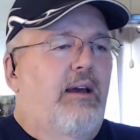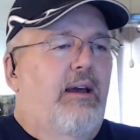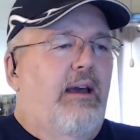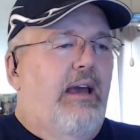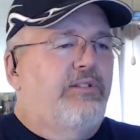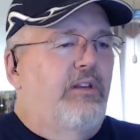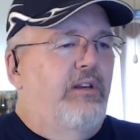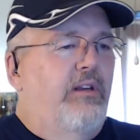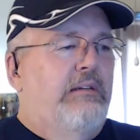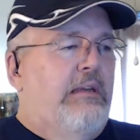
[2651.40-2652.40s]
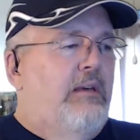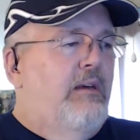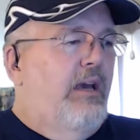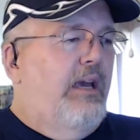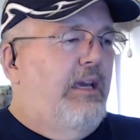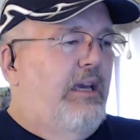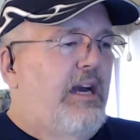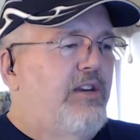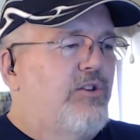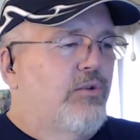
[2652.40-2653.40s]
Hassanin, a
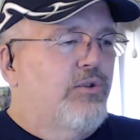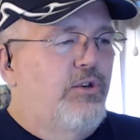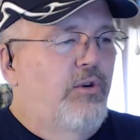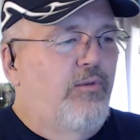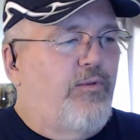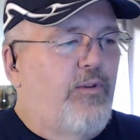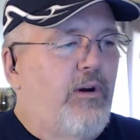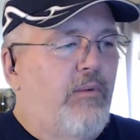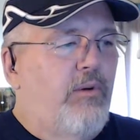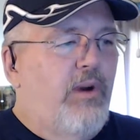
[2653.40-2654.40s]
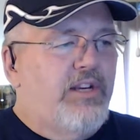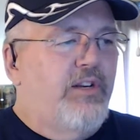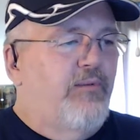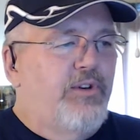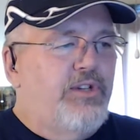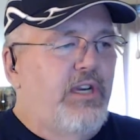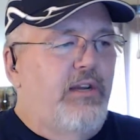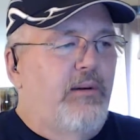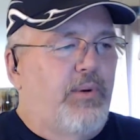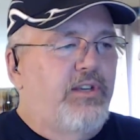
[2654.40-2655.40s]
high school student from Reston,
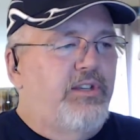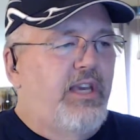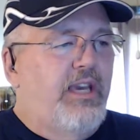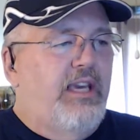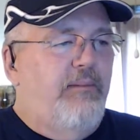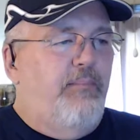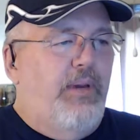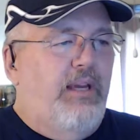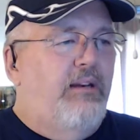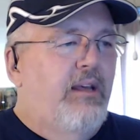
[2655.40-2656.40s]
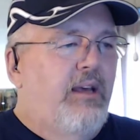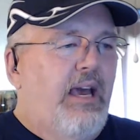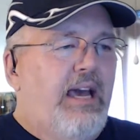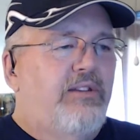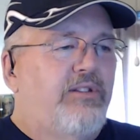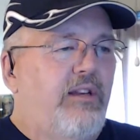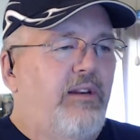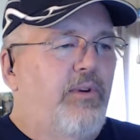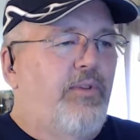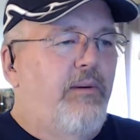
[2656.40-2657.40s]
Virginia. Police say he beat Hassanin
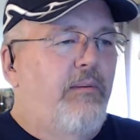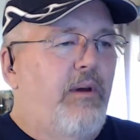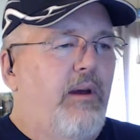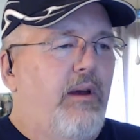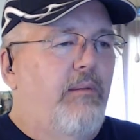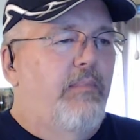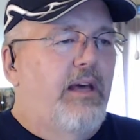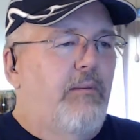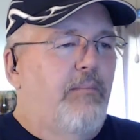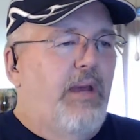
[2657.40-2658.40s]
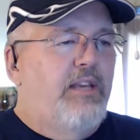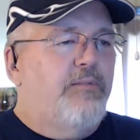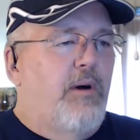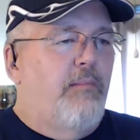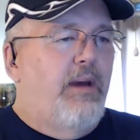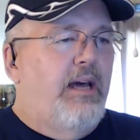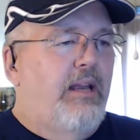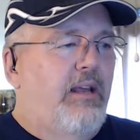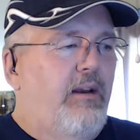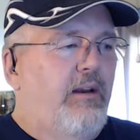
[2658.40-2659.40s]
with a metal baseball bat
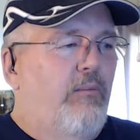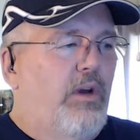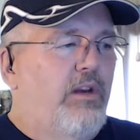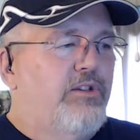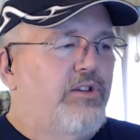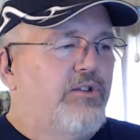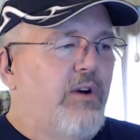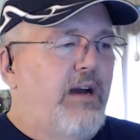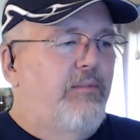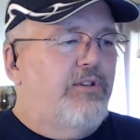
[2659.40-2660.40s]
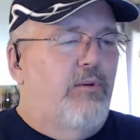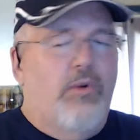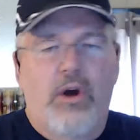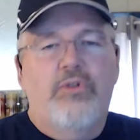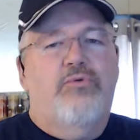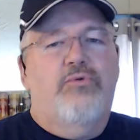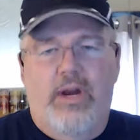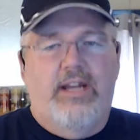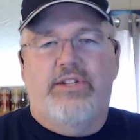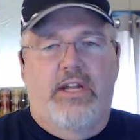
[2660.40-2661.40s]
in what is described as a road
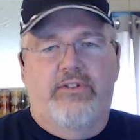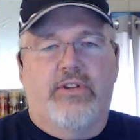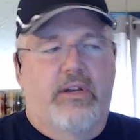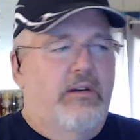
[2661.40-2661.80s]
rage incident.